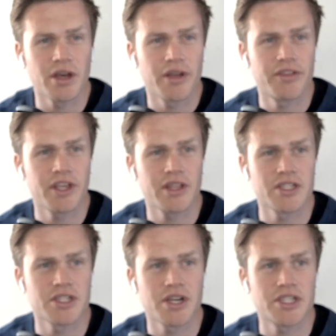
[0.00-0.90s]
I think there's
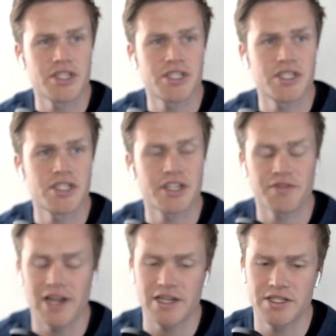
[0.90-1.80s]
only 6
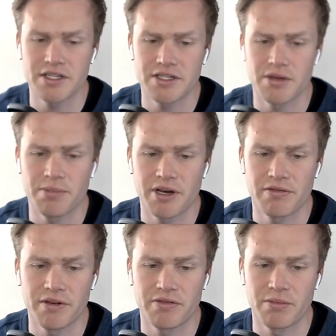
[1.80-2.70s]
flats that don't
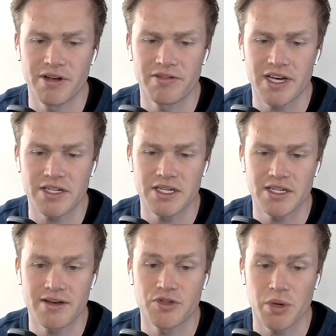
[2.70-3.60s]
benefit from lift access
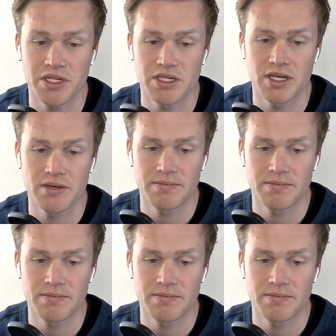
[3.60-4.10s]
out of 20.